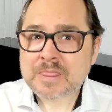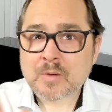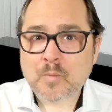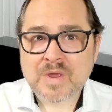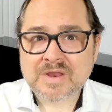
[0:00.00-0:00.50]

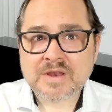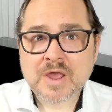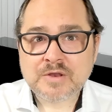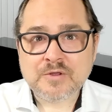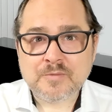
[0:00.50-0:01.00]

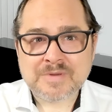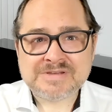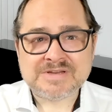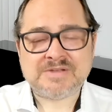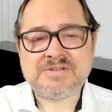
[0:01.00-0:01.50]
Win new
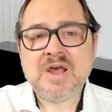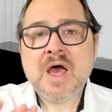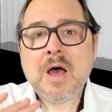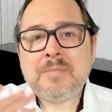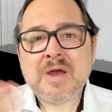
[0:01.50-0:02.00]
business.
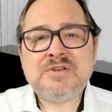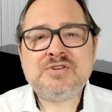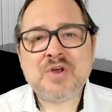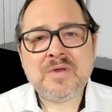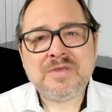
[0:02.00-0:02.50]
By
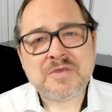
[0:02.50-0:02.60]
showing